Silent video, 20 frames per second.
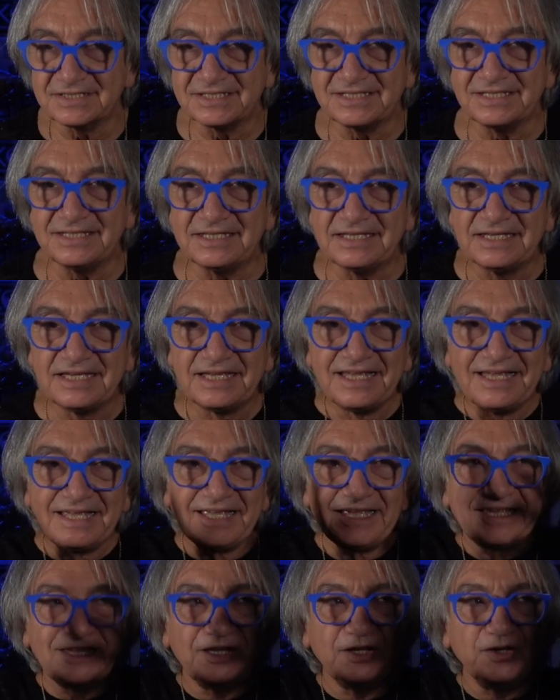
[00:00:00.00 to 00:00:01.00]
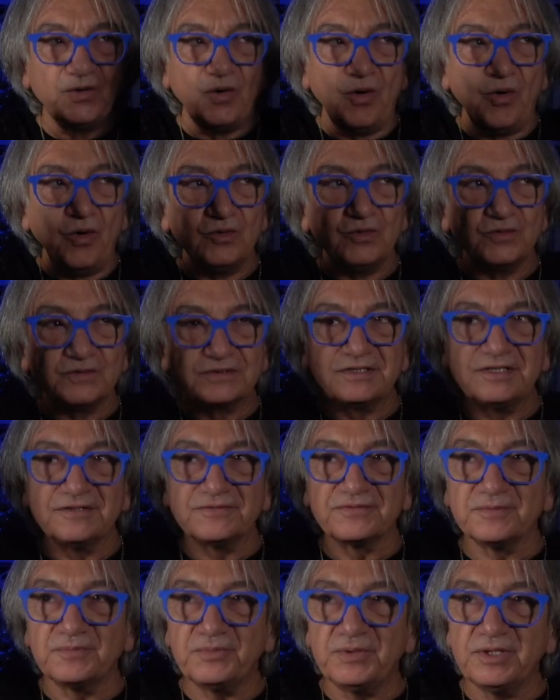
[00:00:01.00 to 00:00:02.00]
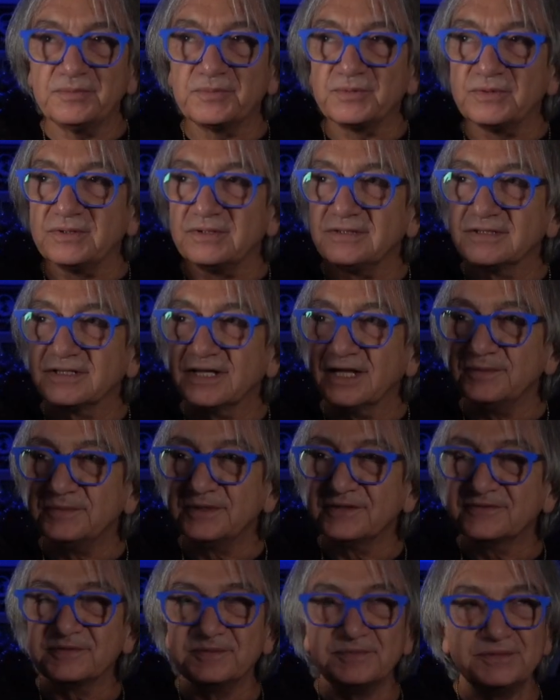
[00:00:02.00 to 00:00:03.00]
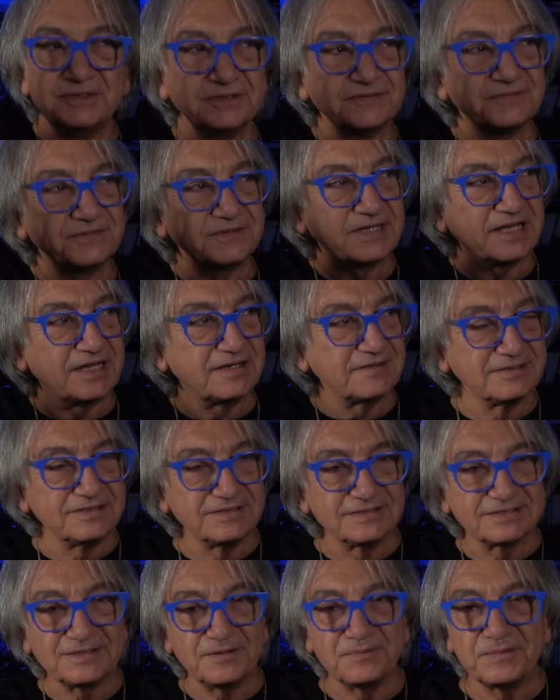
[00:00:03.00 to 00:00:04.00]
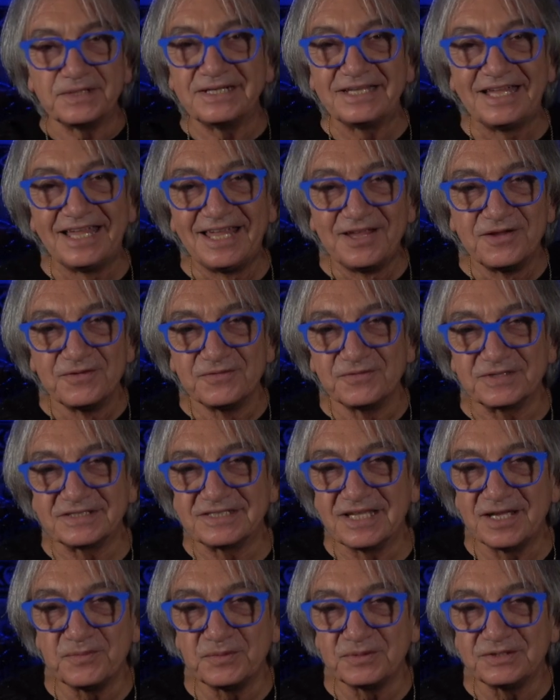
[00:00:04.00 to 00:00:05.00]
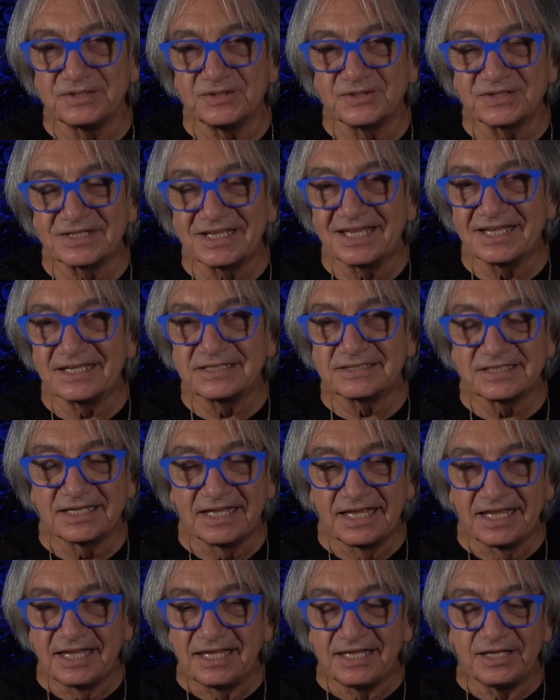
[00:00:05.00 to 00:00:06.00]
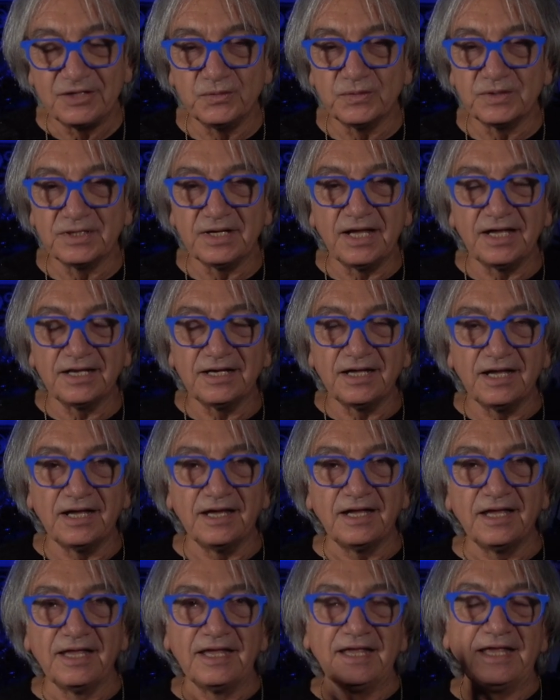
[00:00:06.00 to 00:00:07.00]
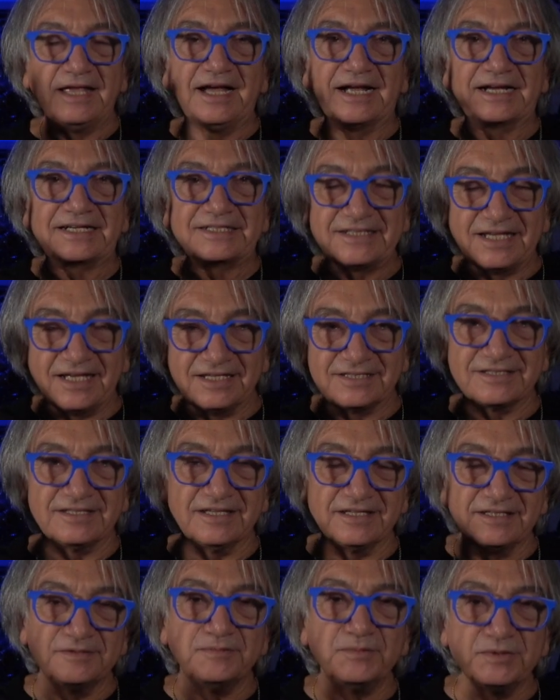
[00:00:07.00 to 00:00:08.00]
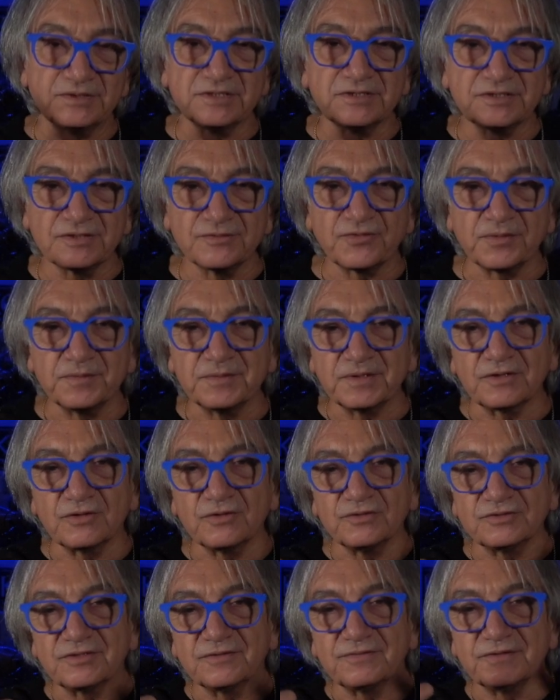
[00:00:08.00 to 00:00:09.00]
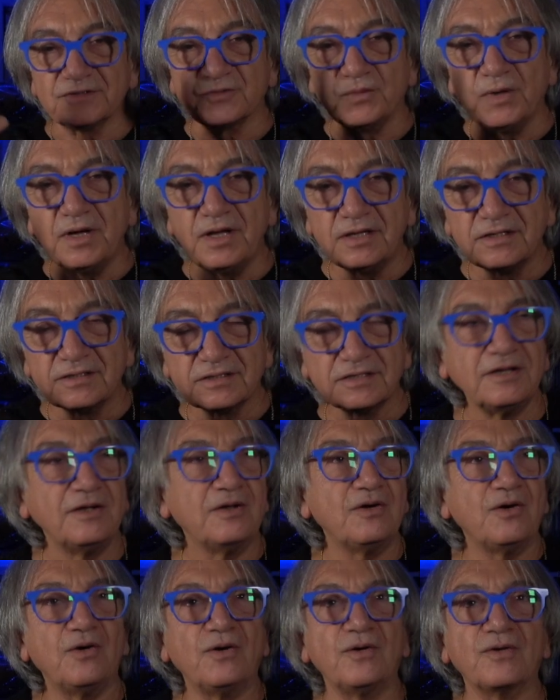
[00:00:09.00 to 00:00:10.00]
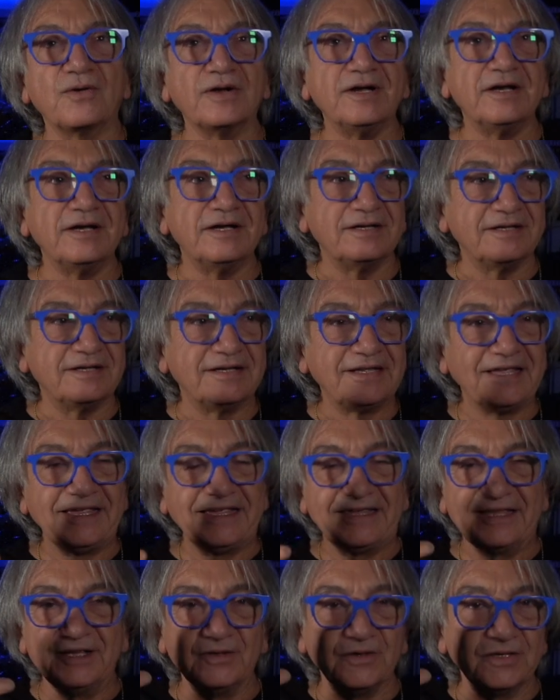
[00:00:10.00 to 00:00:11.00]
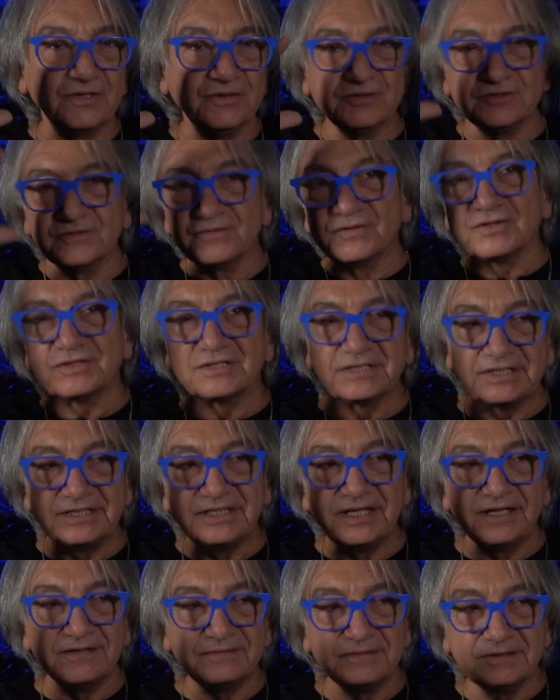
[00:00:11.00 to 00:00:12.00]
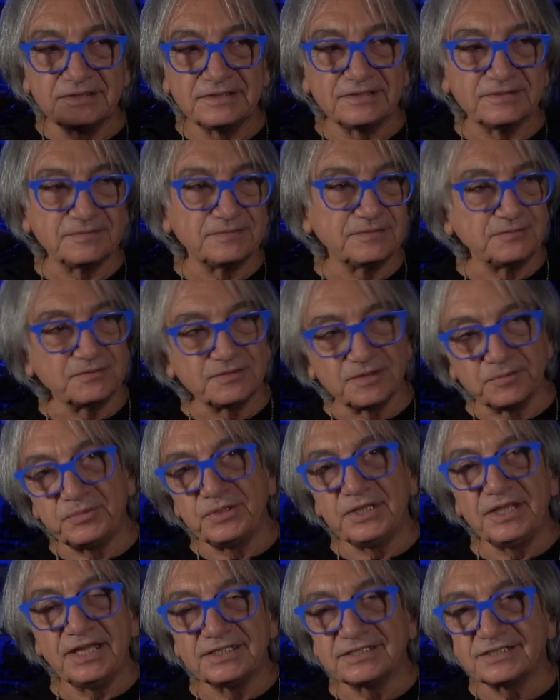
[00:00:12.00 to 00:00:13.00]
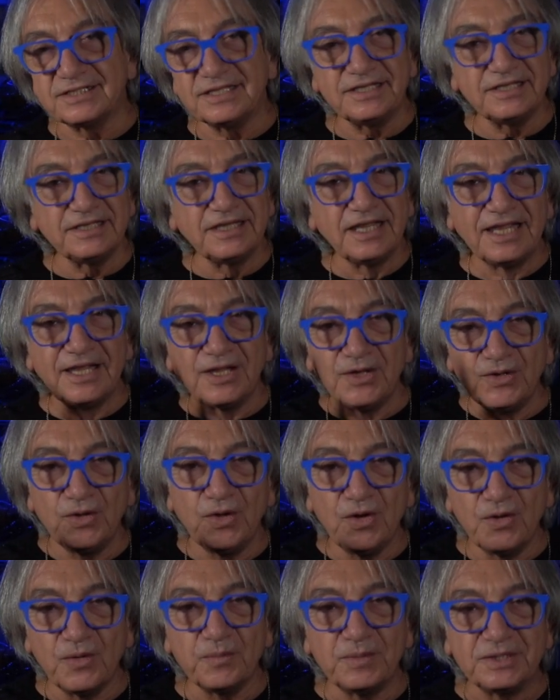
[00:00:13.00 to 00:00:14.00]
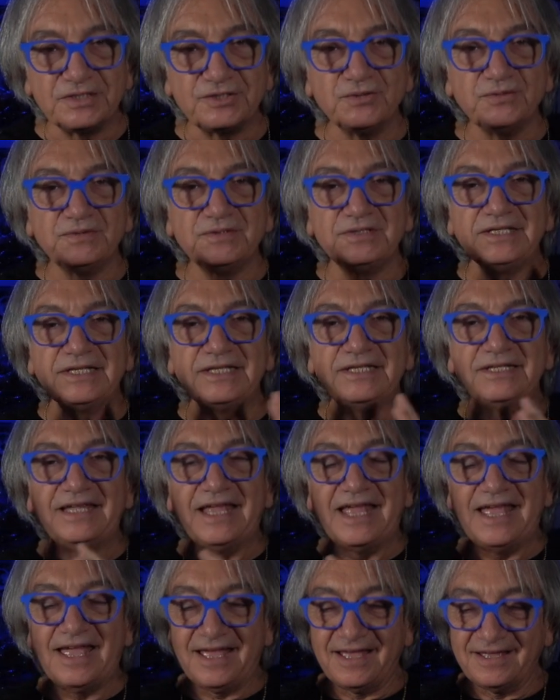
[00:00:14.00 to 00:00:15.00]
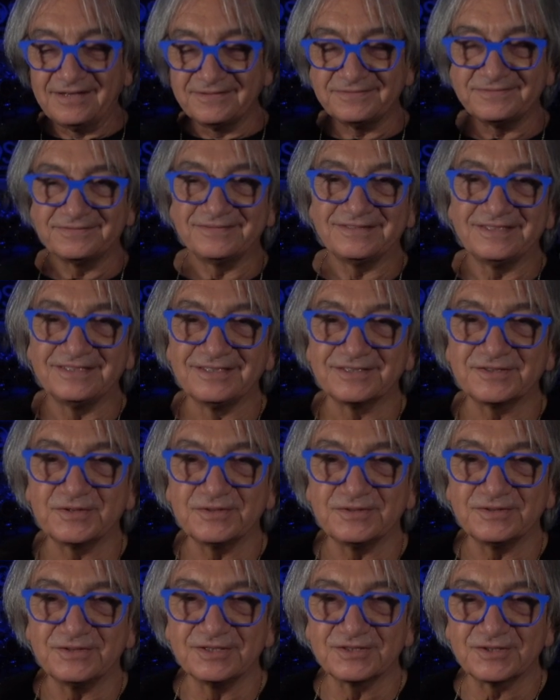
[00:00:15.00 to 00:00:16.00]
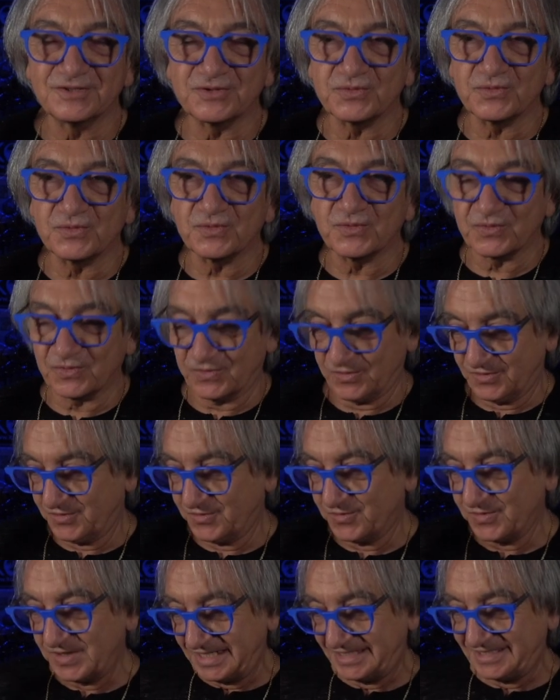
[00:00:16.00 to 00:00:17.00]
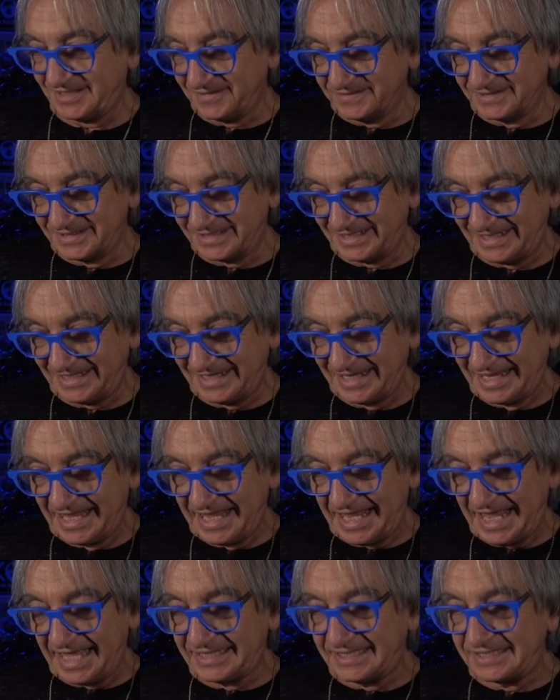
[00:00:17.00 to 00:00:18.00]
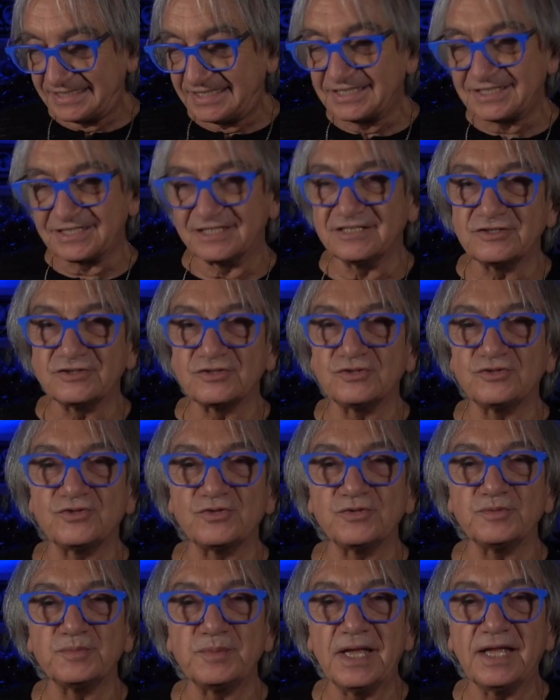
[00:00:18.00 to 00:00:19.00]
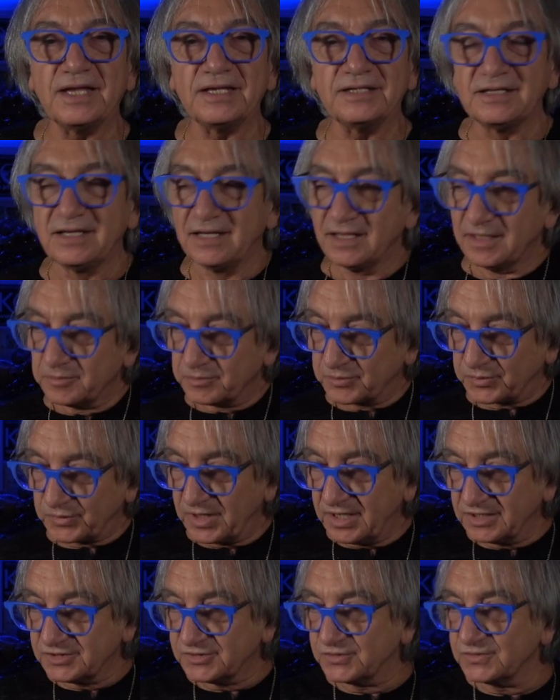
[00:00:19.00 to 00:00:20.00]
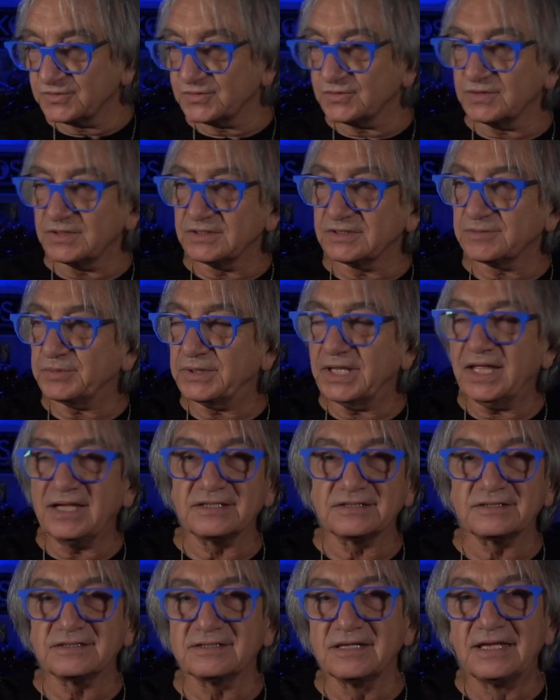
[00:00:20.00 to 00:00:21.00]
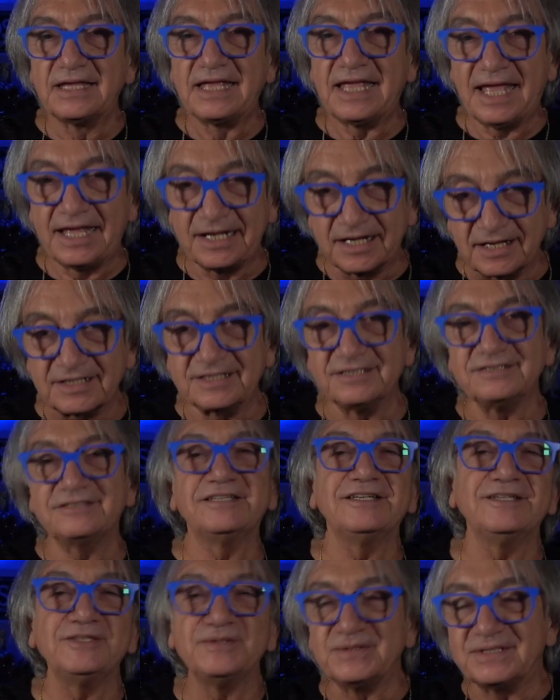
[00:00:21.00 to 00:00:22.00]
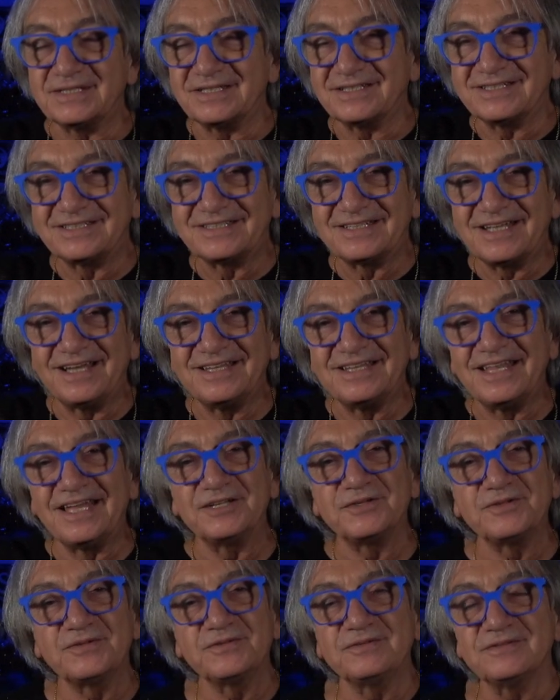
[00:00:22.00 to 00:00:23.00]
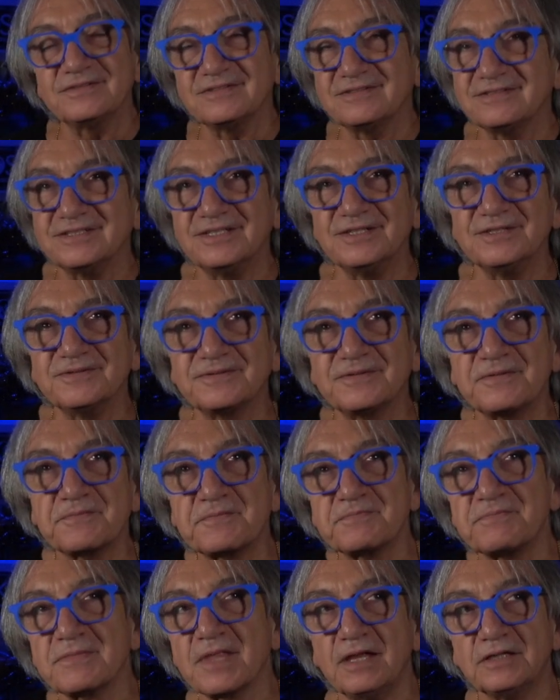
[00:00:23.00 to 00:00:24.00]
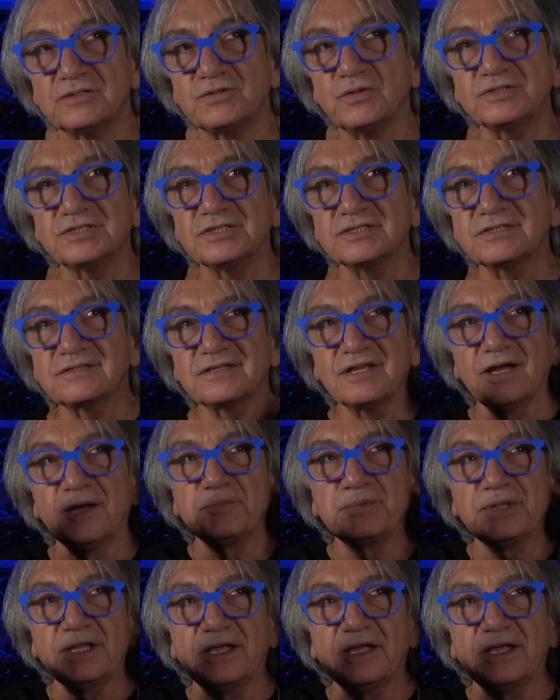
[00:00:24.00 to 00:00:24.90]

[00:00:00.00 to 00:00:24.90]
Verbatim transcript: see you know all those different people coming from different areas i mean for example in your case you were not a, a, a studied musician from the conservatoire or uh, you know a university level uh, with a phd no but you did have this this cr creativity and the decisions you made brought you to this place and are continuing on that you know so it just yeah.